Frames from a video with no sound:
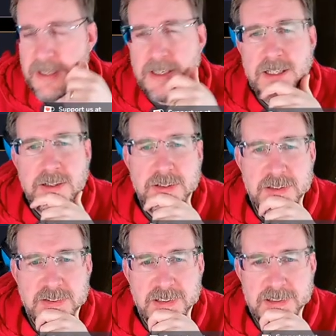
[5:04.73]
Good to
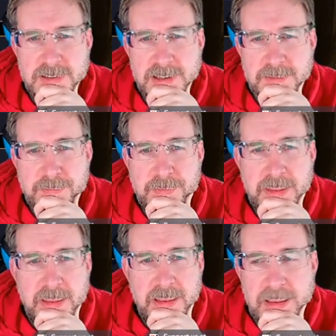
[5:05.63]
see you again.
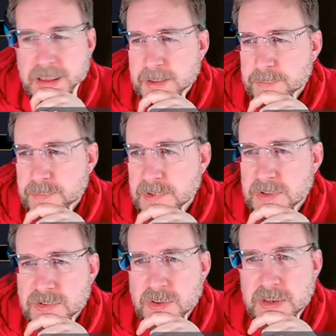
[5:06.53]
Um,
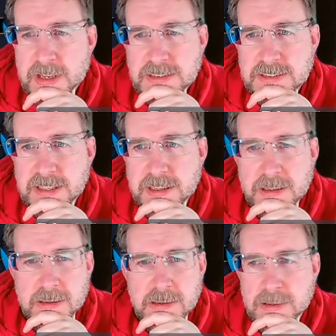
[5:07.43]
so the next
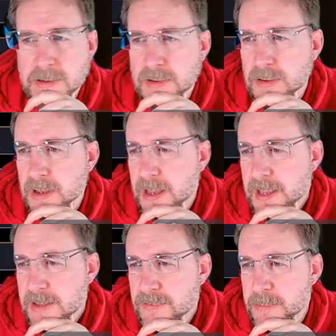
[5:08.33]
thing I
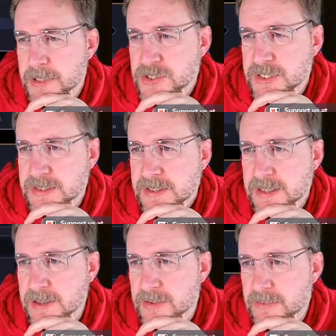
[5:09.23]
have on my sheet
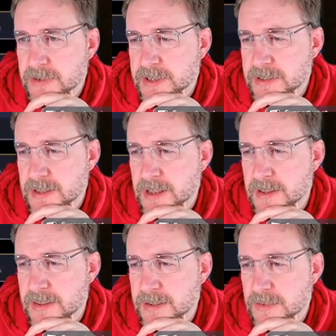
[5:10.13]
here on the right are
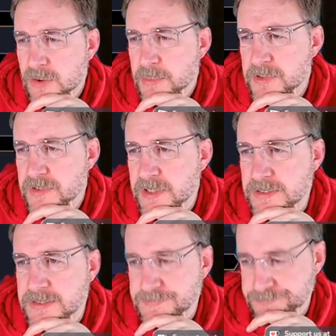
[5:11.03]
the common
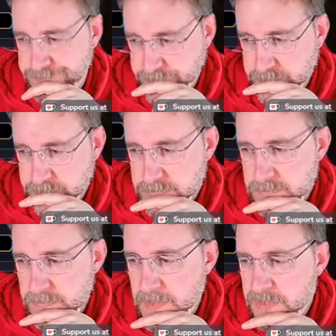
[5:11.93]
skills.
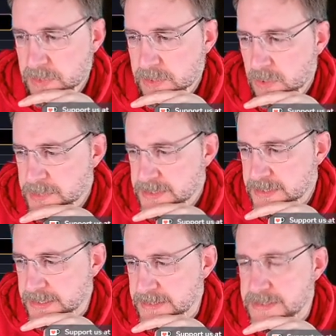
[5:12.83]
So the common
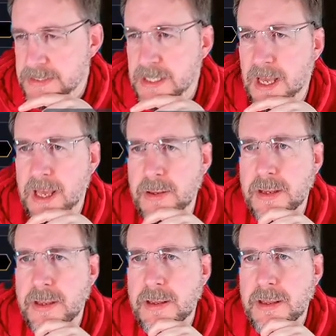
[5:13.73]
skills
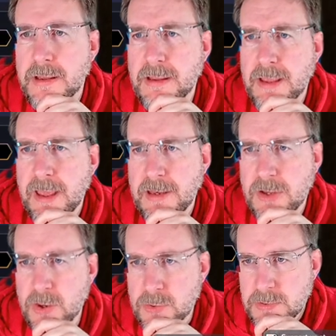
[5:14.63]
I can
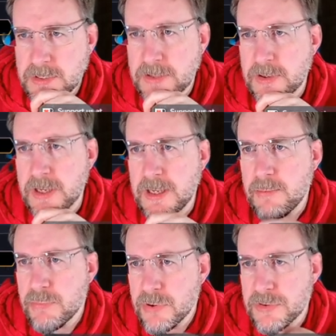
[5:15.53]
go and you can
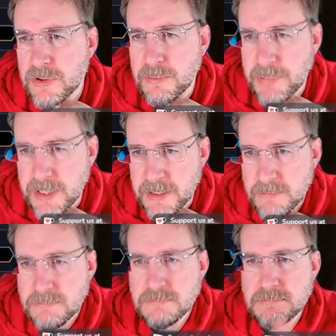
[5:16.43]
import the
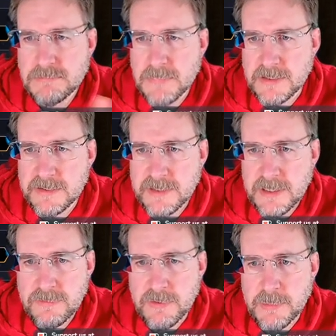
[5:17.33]
compendium, as I
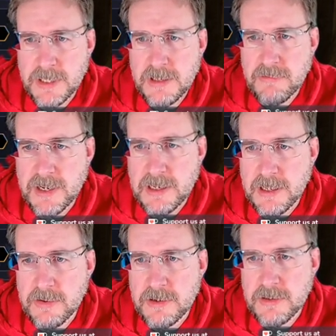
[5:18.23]
said, from here, right
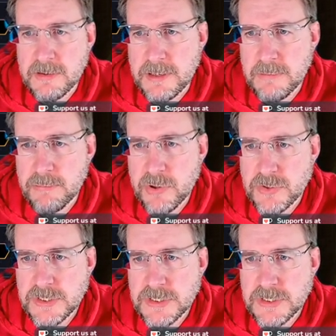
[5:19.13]
click on it and import it